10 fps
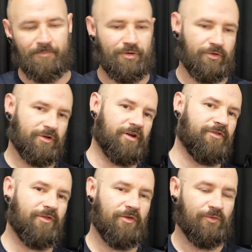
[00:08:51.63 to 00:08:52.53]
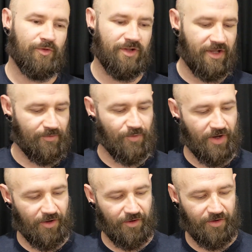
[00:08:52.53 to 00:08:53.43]
pull it off really
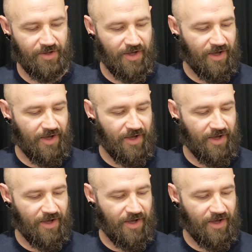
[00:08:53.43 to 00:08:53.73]
well.